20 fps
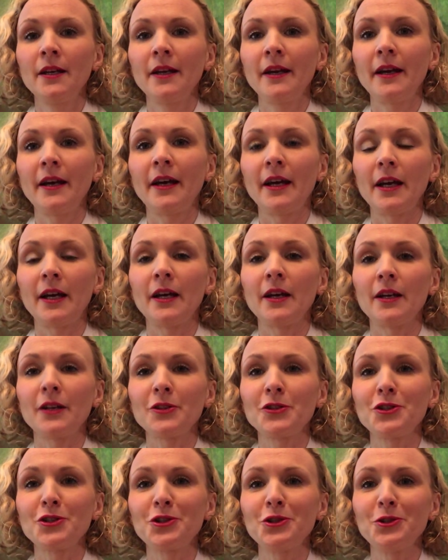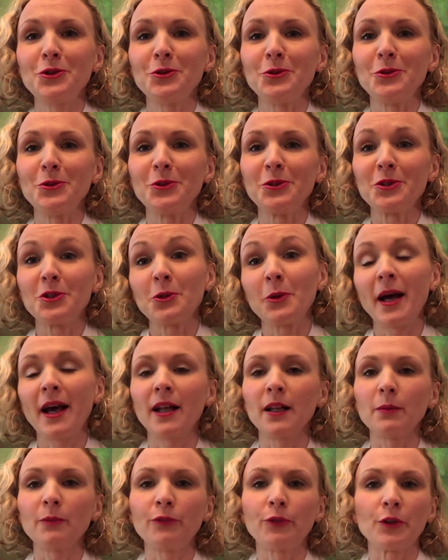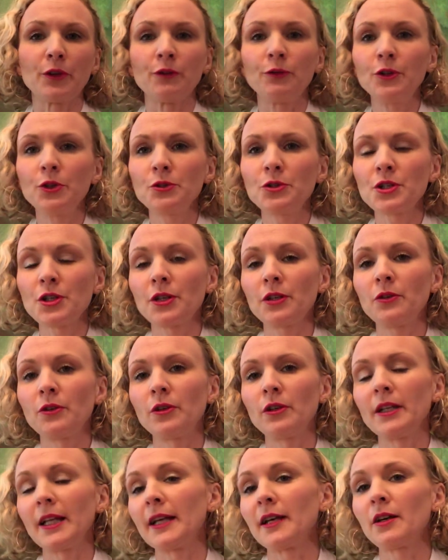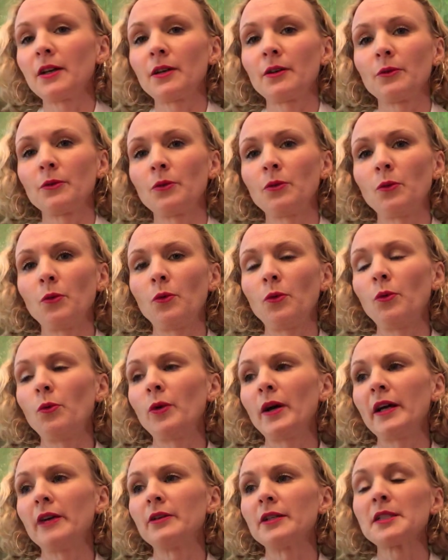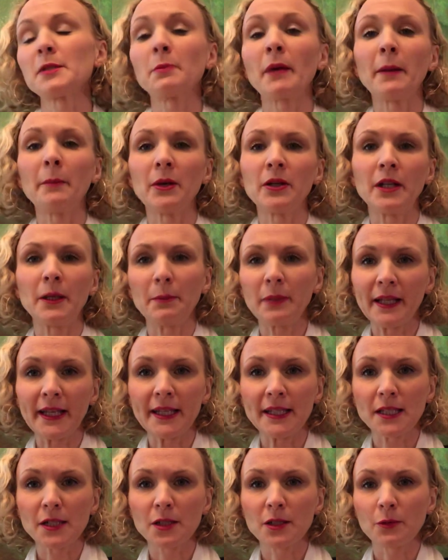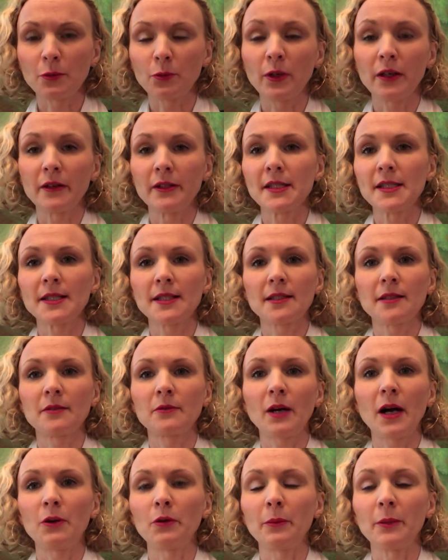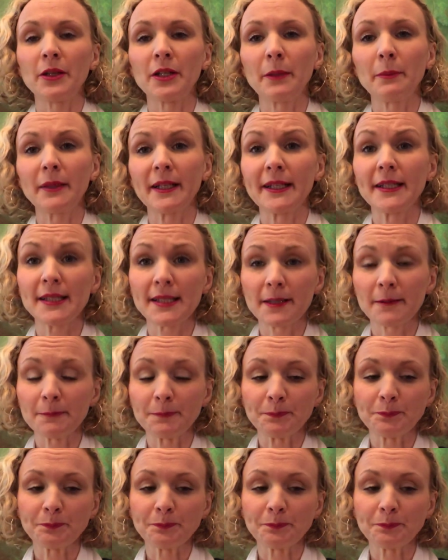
to help for the future, or like where is my money placed? Where is our money placed?